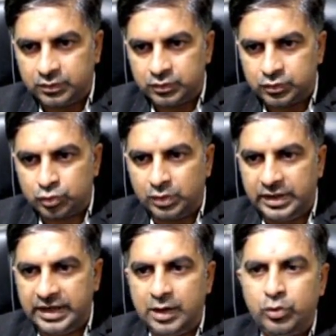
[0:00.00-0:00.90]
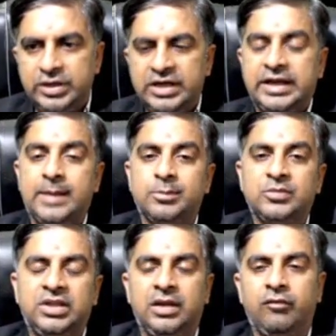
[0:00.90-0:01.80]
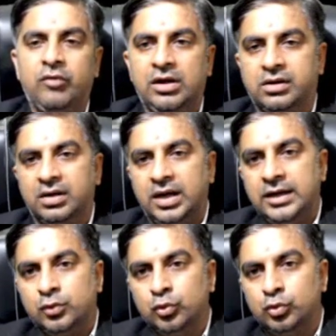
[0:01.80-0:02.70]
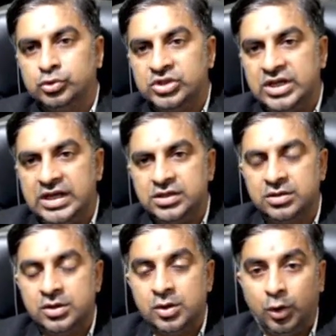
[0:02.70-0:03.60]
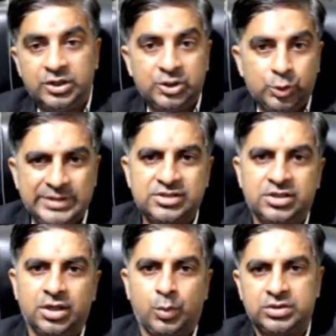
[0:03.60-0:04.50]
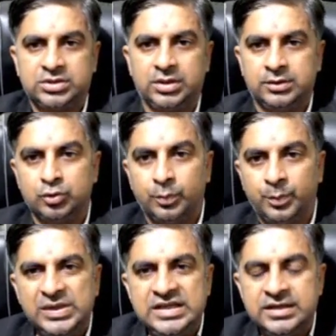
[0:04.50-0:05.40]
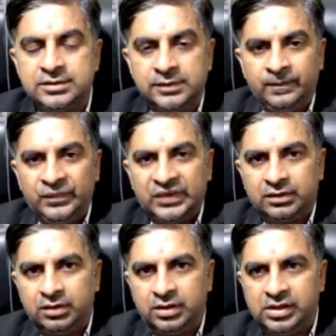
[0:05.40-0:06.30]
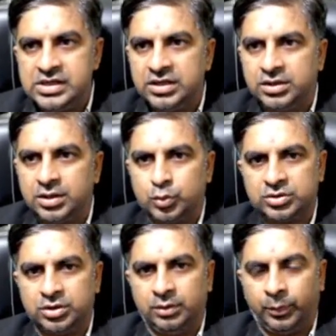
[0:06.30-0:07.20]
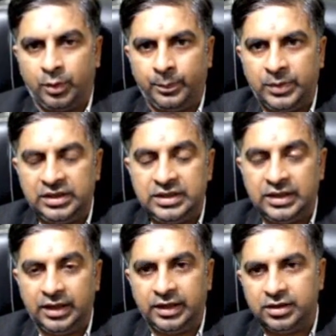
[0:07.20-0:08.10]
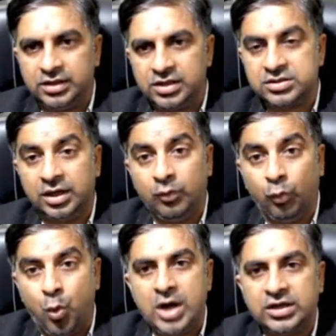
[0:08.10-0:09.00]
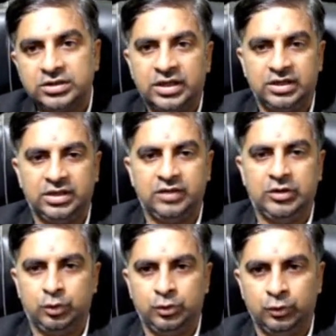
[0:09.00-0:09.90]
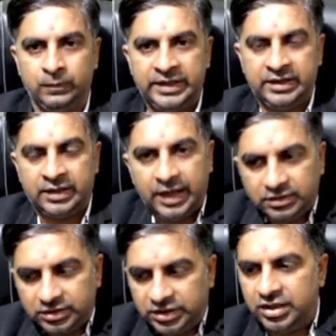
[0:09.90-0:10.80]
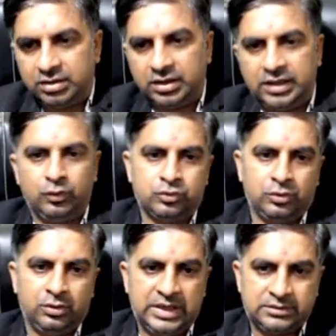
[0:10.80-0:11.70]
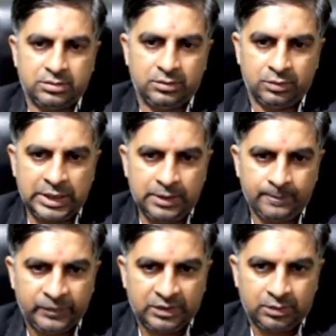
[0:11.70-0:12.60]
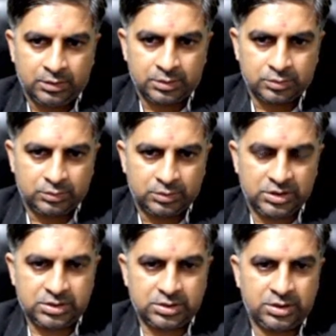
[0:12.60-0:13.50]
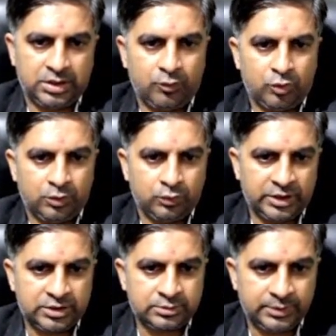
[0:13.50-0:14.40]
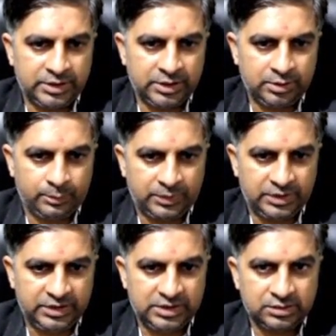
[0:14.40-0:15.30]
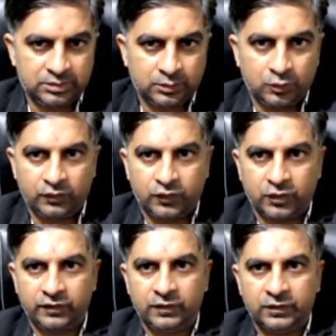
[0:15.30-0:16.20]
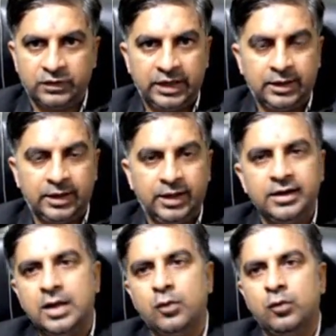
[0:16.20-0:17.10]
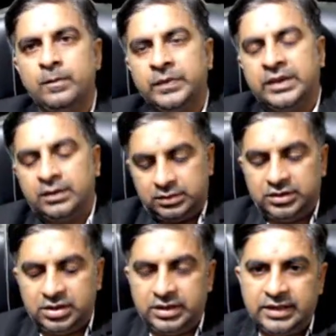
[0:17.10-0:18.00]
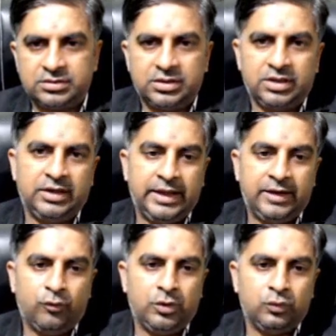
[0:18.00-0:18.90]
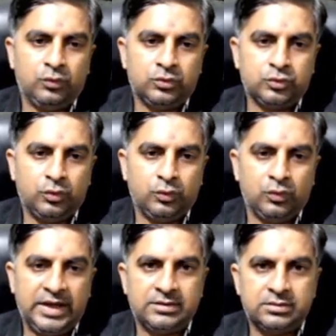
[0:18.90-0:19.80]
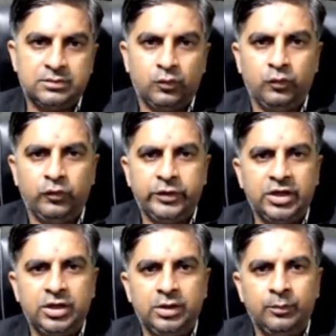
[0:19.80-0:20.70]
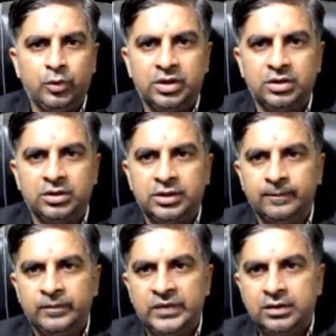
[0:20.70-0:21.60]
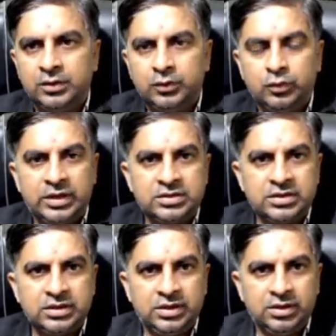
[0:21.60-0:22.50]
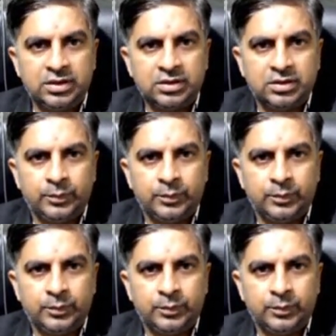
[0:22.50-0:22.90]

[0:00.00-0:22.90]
so every time they will try to change or twist the question. So please read the question properly and understand what they had given to you and then try to solve, guys. Okay, so this thing I want to explain, please go for that. And now the next thing that I want to show you guys, very important thing, you can see here the